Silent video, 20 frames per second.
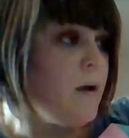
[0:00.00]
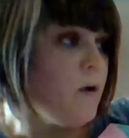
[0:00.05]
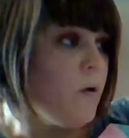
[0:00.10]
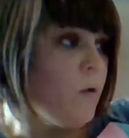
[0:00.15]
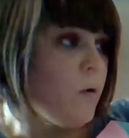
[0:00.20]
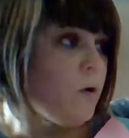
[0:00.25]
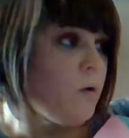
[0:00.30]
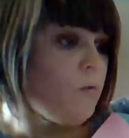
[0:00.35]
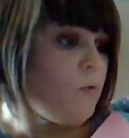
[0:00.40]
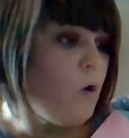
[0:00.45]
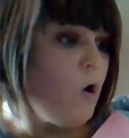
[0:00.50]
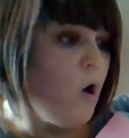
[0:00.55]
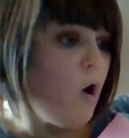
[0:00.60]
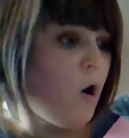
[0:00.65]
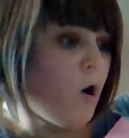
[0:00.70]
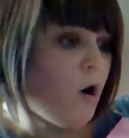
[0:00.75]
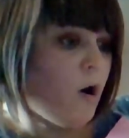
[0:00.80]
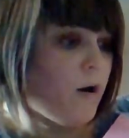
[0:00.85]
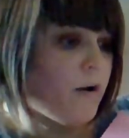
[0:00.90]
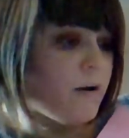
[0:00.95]
or
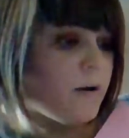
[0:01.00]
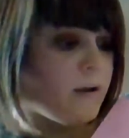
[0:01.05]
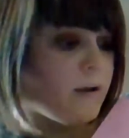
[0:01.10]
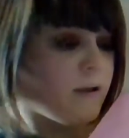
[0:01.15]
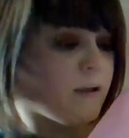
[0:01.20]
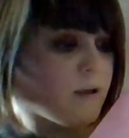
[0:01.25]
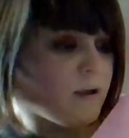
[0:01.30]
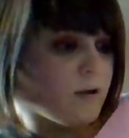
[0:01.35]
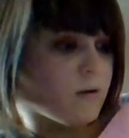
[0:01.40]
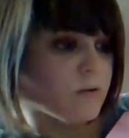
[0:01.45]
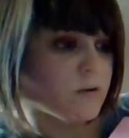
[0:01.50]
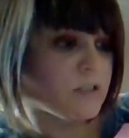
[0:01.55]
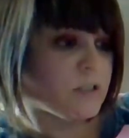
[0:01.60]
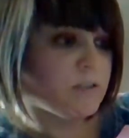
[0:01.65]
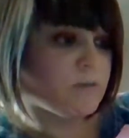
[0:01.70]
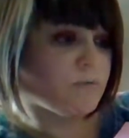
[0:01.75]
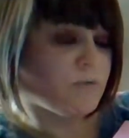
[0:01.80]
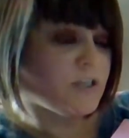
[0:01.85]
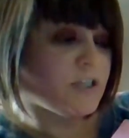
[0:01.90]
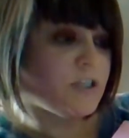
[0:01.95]
roar, or
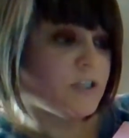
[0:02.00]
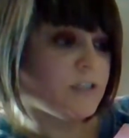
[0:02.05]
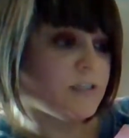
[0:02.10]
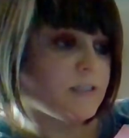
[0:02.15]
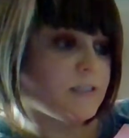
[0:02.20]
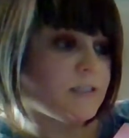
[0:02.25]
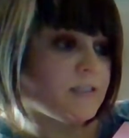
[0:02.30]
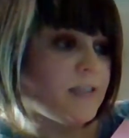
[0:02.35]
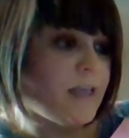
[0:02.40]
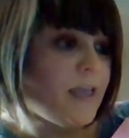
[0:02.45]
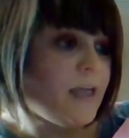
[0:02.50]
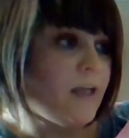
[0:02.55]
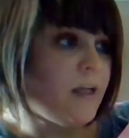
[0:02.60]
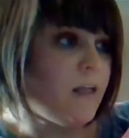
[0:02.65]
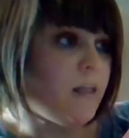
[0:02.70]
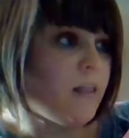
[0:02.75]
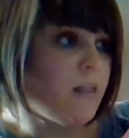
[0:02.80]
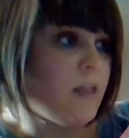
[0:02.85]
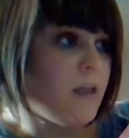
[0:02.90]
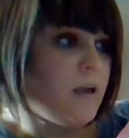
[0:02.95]
swish his
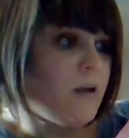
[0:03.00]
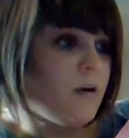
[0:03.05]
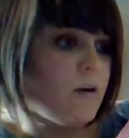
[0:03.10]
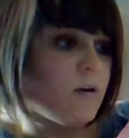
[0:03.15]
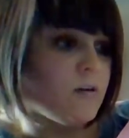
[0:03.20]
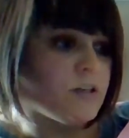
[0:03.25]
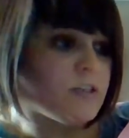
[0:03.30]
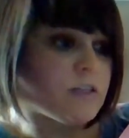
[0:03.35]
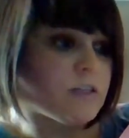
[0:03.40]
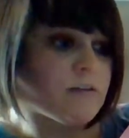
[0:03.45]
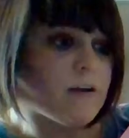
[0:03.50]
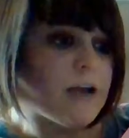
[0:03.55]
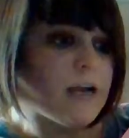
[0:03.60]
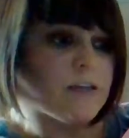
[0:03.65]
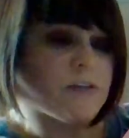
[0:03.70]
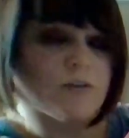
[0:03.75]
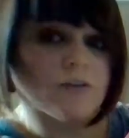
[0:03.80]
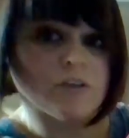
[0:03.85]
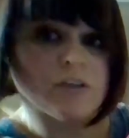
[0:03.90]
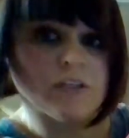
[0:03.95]
tail, or
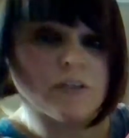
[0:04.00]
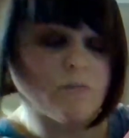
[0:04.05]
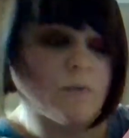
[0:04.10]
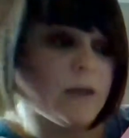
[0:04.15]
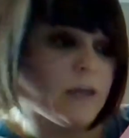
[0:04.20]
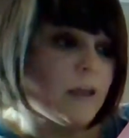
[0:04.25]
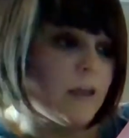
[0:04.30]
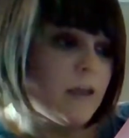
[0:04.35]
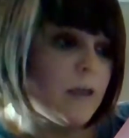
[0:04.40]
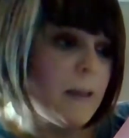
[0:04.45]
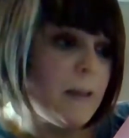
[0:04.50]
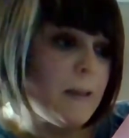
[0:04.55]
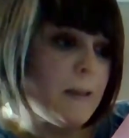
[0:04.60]
scratch or swing.